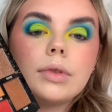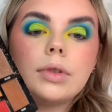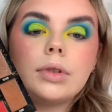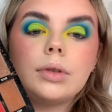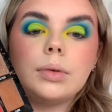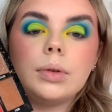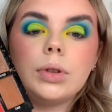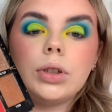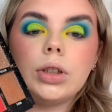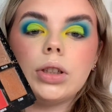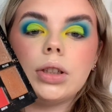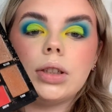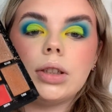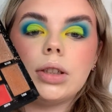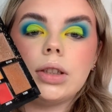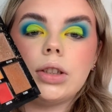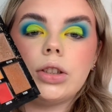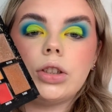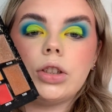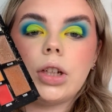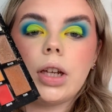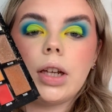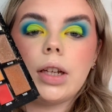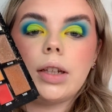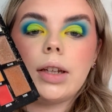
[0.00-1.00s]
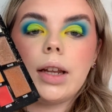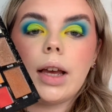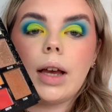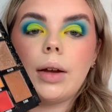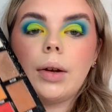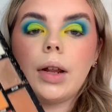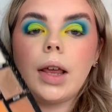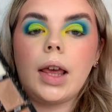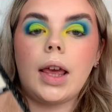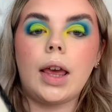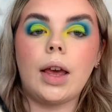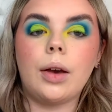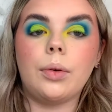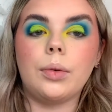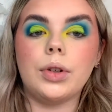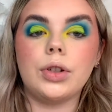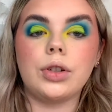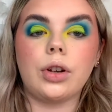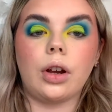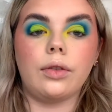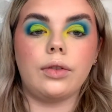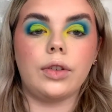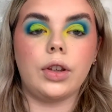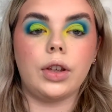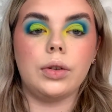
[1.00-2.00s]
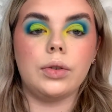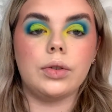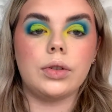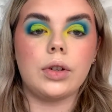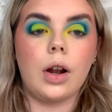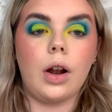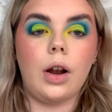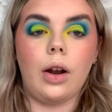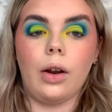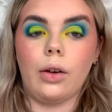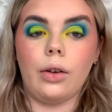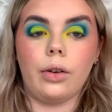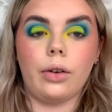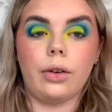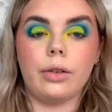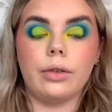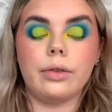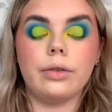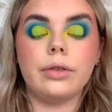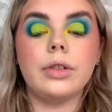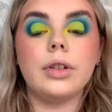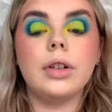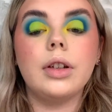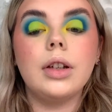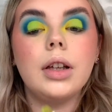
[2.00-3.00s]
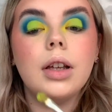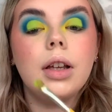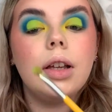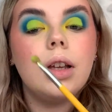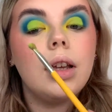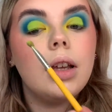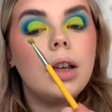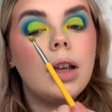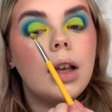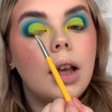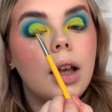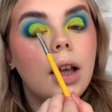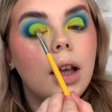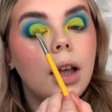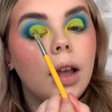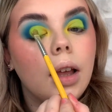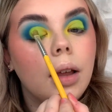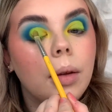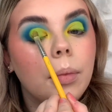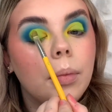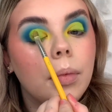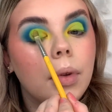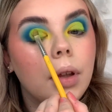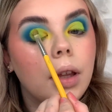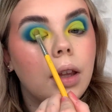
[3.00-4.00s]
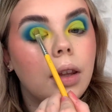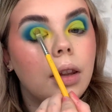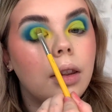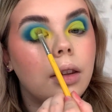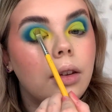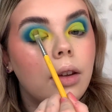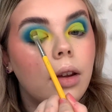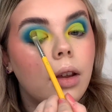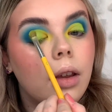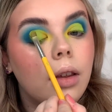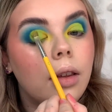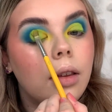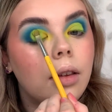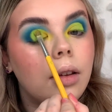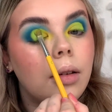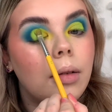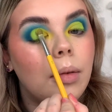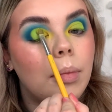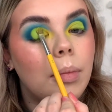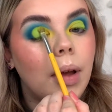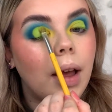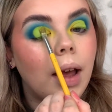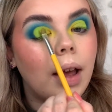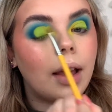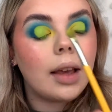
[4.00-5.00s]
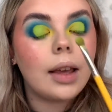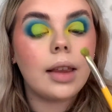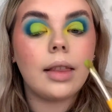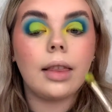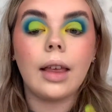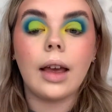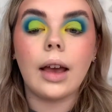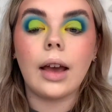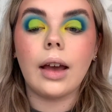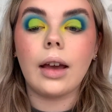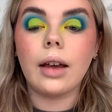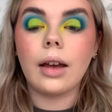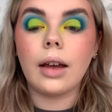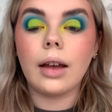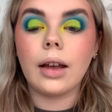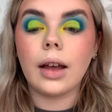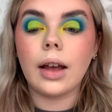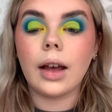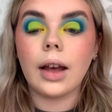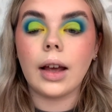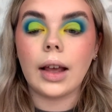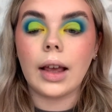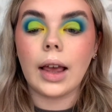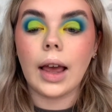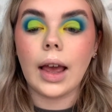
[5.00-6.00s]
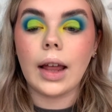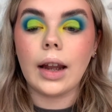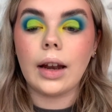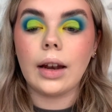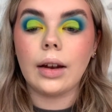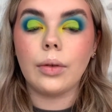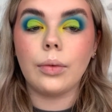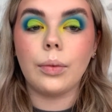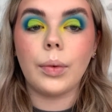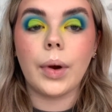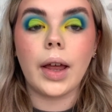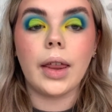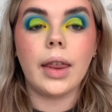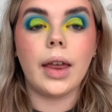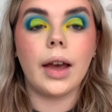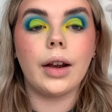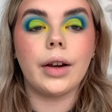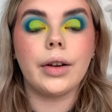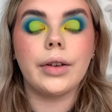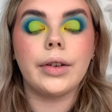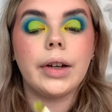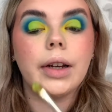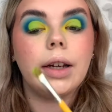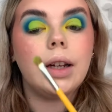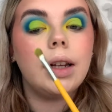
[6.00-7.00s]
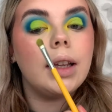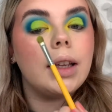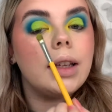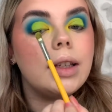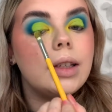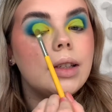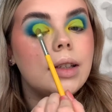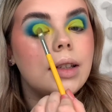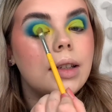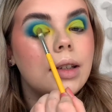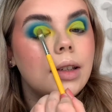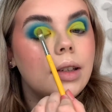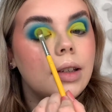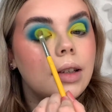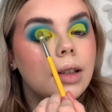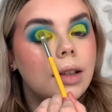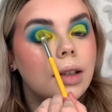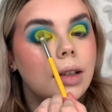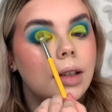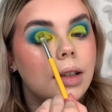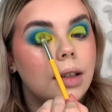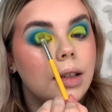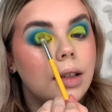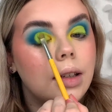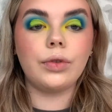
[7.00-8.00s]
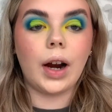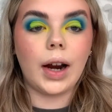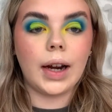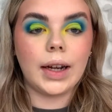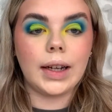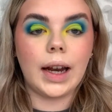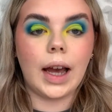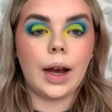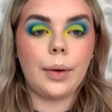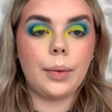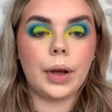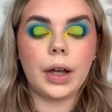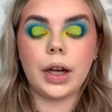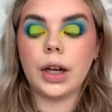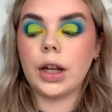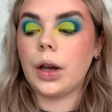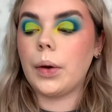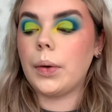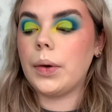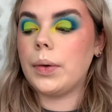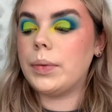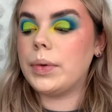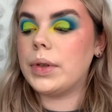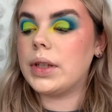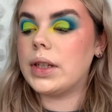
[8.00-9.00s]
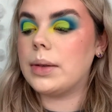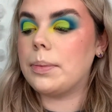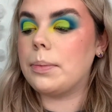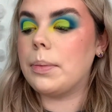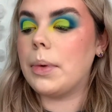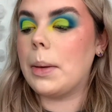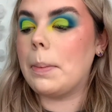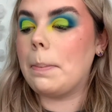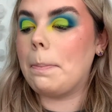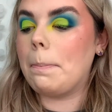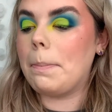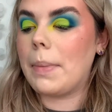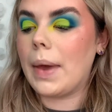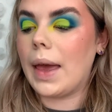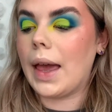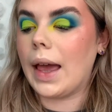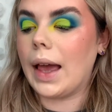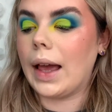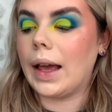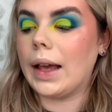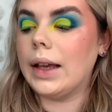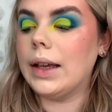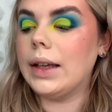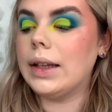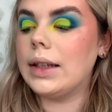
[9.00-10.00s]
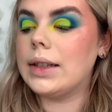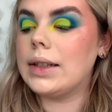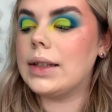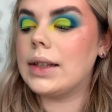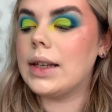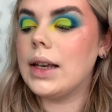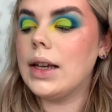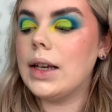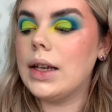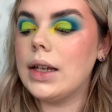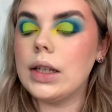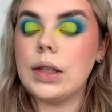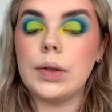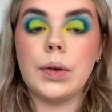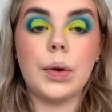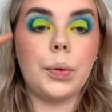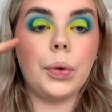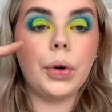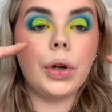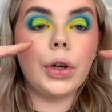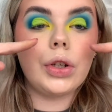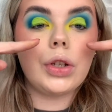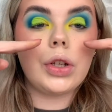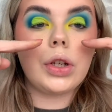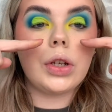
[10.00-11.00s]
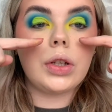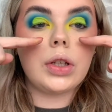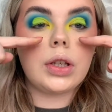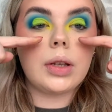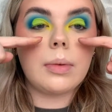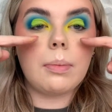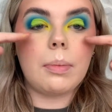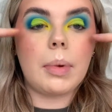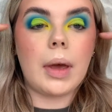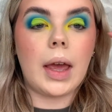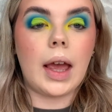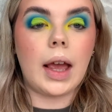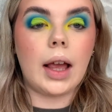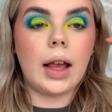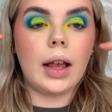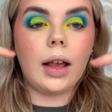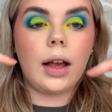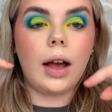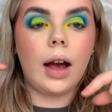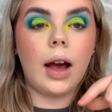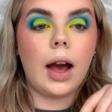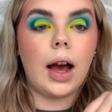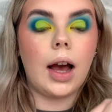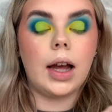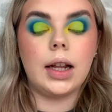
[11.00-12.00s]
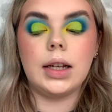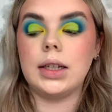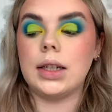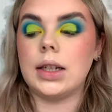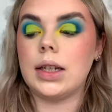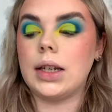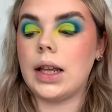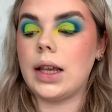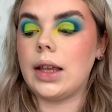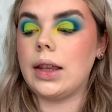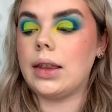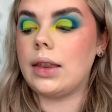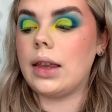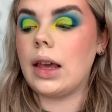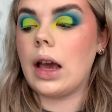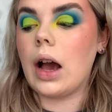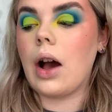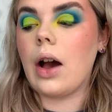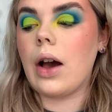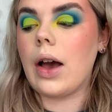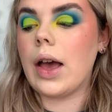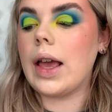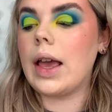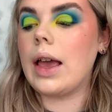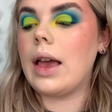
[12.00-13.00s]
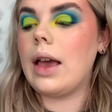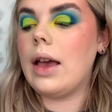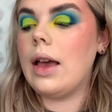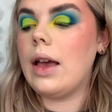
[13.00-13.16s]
which is this shade down here, which I've used a lot of, and just packing that again where that green is. Right, now we're going to go in with some pinks. So I want to do some pink underneath the eye.